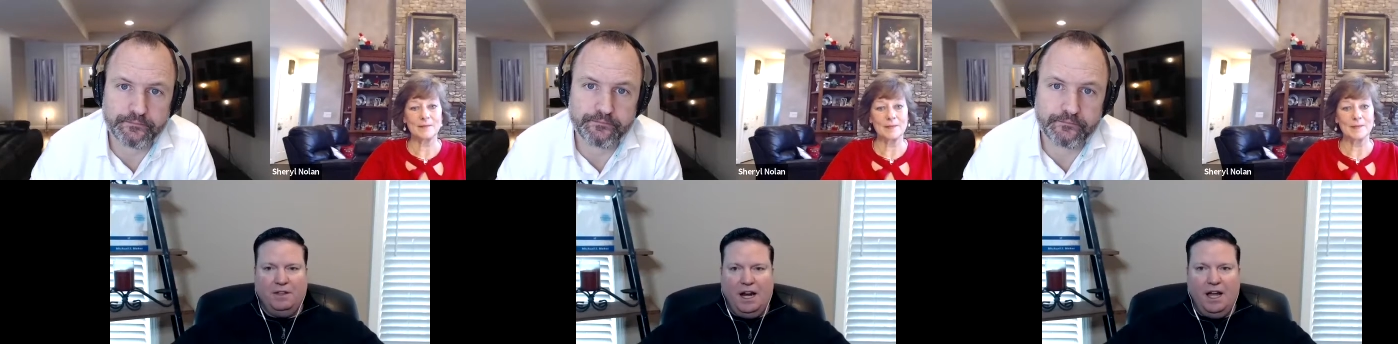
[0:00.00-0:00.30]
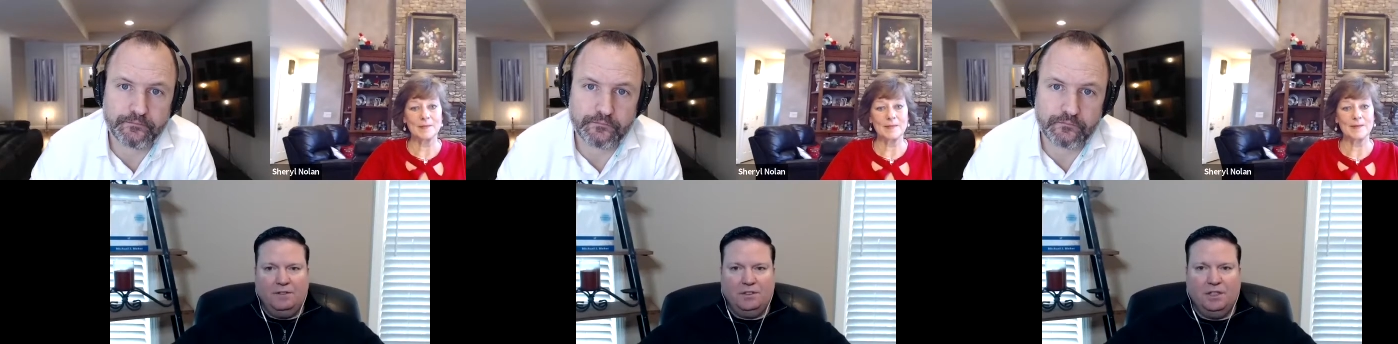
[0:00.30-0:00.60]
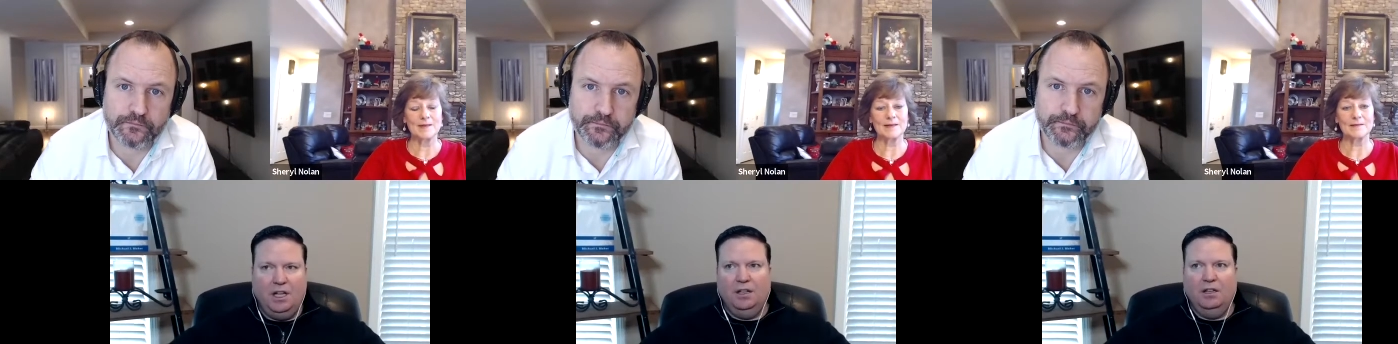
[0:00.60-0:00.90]
Speaker 1: that I have
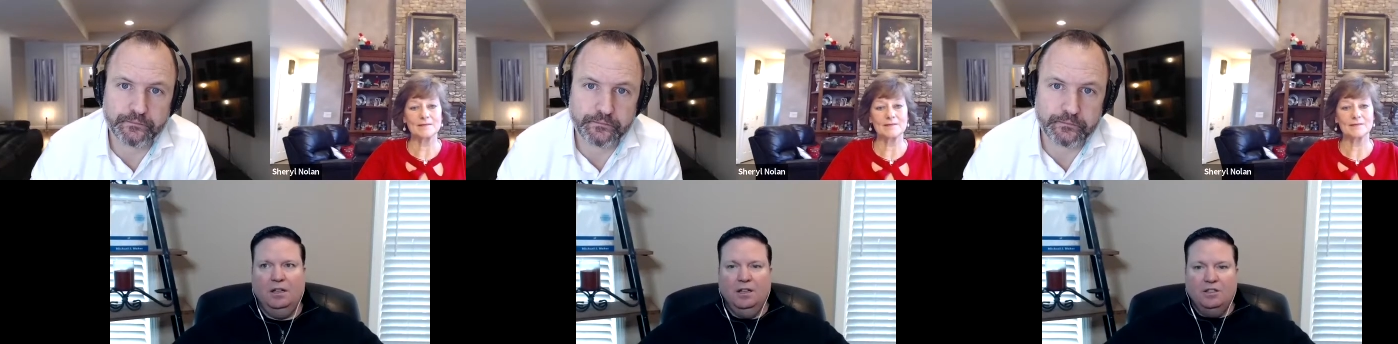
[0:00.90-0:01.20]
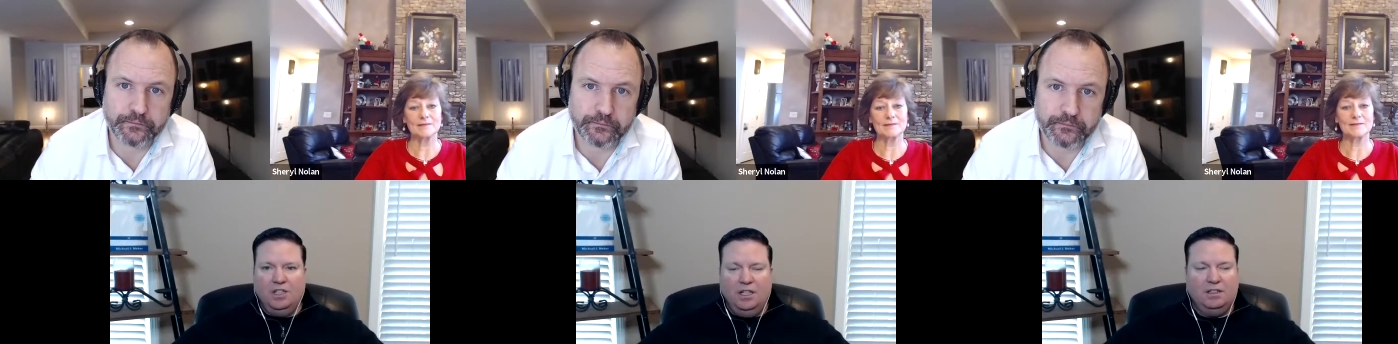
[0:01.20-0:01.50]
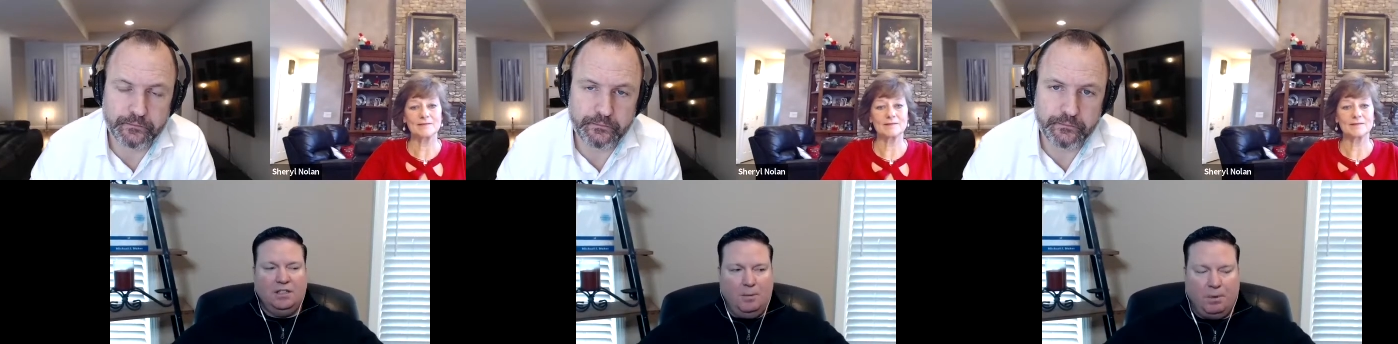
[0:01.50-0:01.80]
seen, she
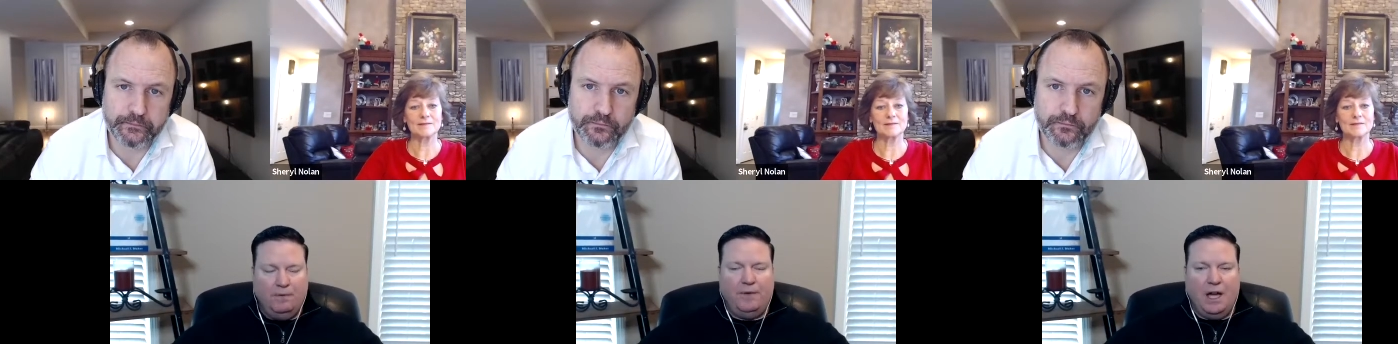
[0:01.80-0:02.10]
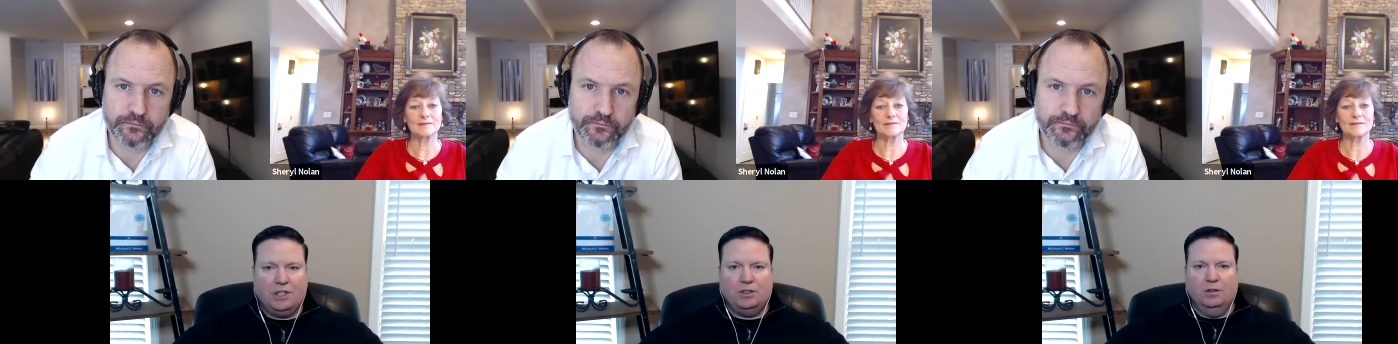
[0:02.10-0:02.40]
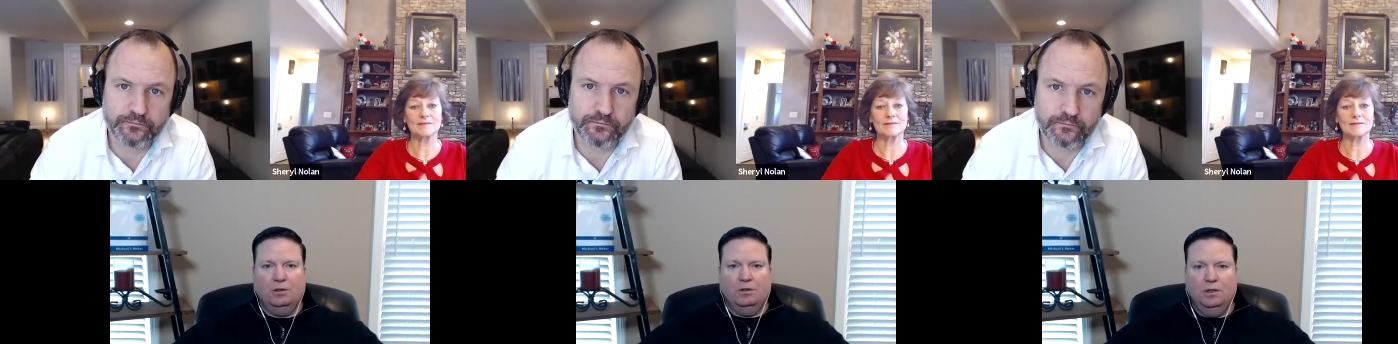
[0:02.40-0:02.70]
is a
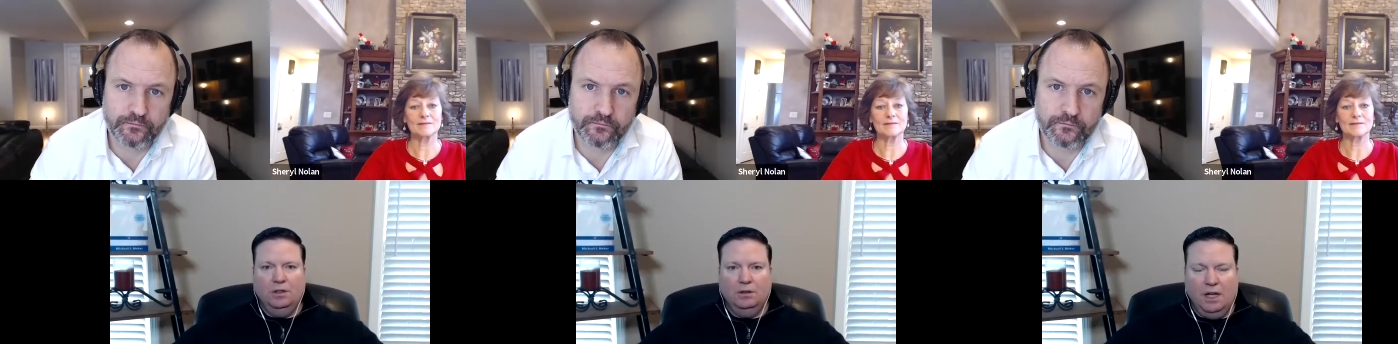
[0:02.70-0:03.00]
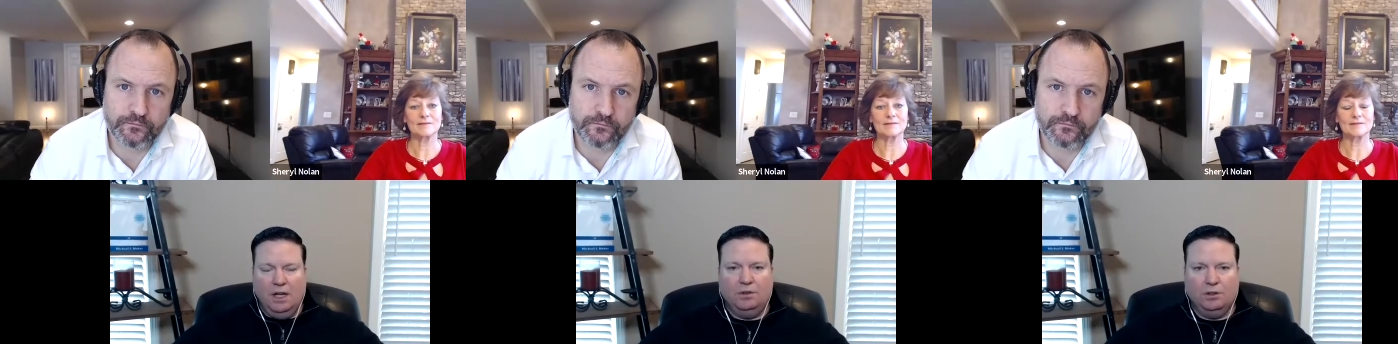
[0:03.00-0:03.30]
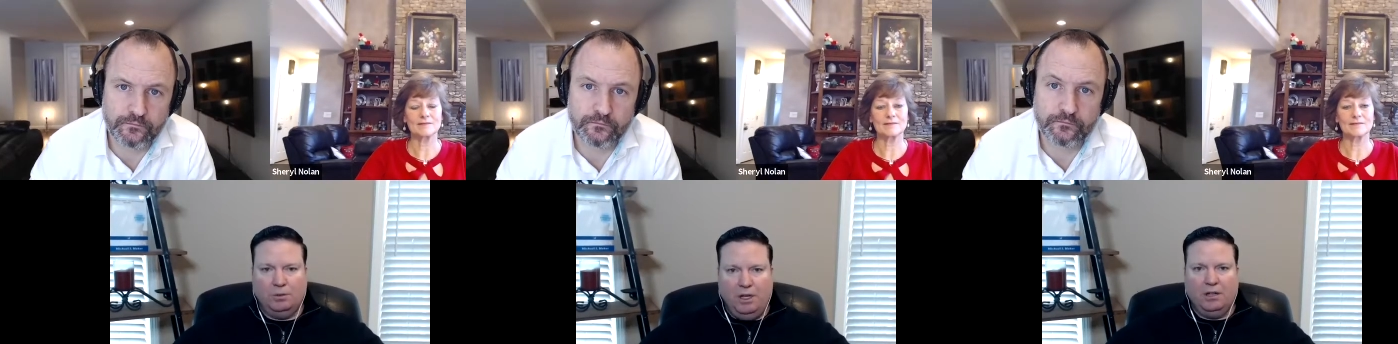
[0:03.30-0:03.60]
professional level
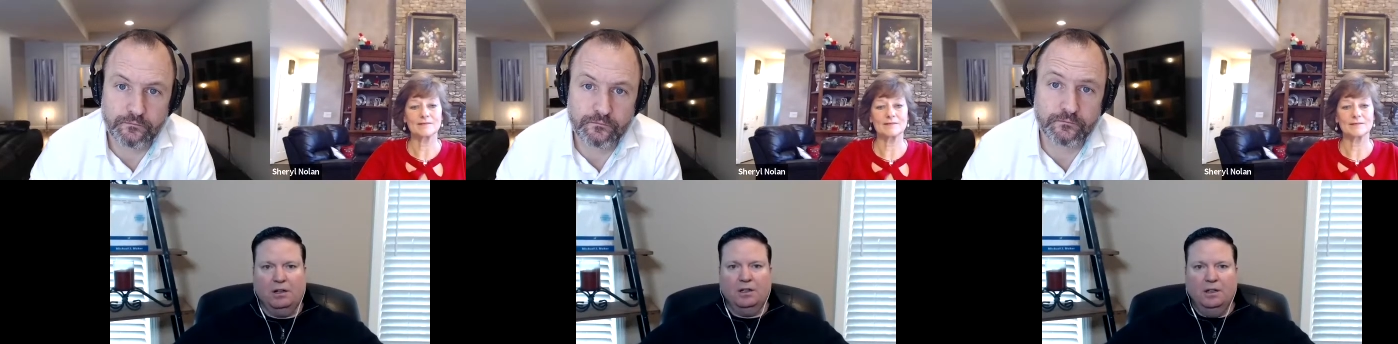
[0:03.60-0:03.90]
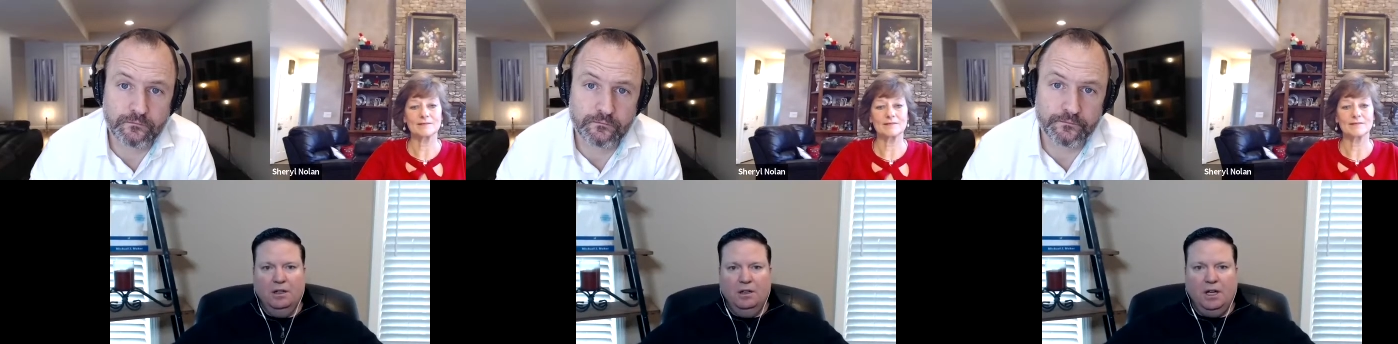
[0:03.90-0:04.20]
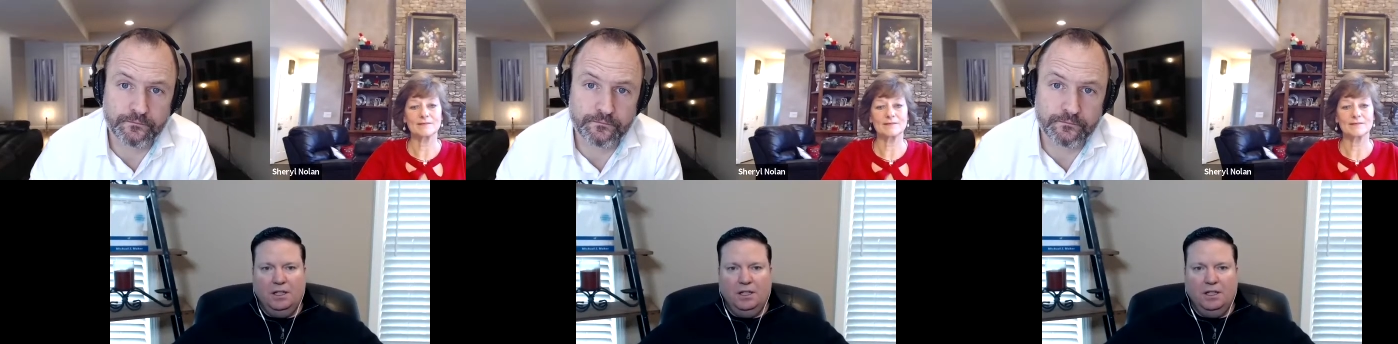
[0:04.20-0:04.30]
speaker, hmm.